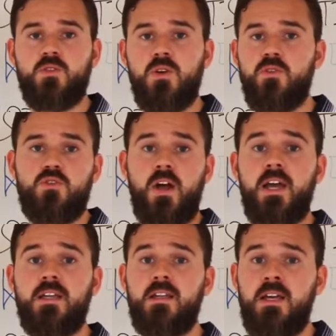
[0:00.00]
So if you
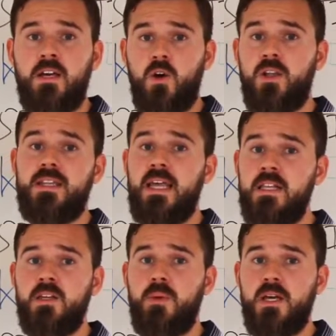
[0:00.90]
track it on a
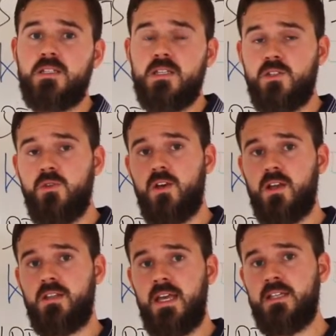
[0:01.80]
daily basis, you've
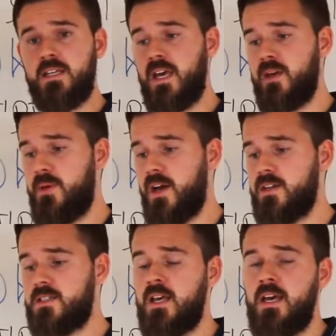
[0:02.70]
got daily
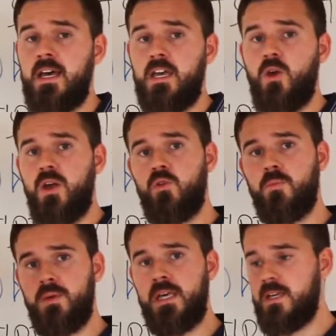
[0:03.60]
KPIs, it
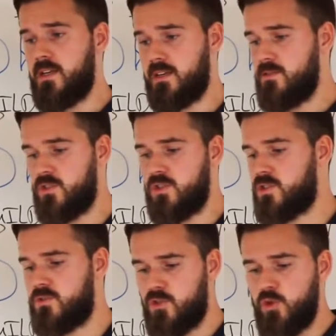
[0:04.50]
will be
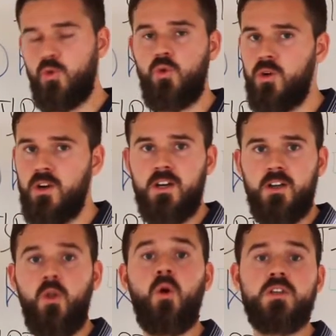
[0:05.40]
just too
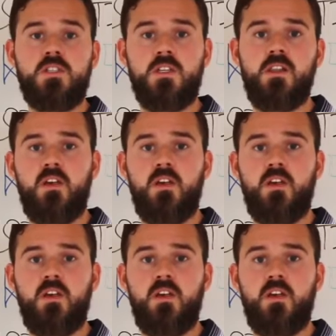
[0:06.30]
noisy.